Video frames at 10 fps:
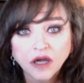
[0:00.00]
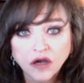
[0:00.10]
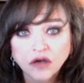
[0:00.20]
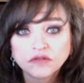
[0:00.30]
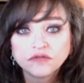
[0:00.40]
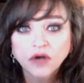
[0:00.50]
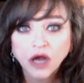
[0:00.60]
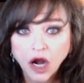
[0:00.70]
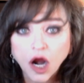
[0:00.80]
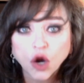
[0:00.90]
of
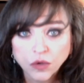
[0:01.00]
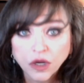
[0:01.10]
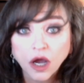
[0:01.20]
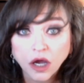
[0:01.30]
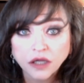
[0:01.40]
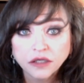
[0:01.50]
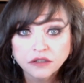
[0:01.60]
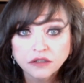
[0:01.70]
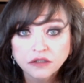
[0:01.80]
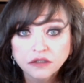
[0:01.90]
our
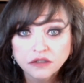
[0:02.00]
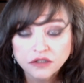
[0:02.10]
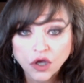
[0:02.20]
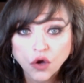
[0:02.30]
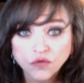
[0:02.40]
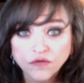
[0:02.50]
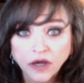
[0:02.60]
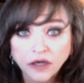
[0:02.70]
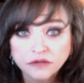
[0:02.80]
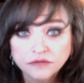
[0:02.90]
God,
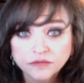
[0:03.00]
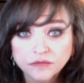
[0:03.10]
Jehovah.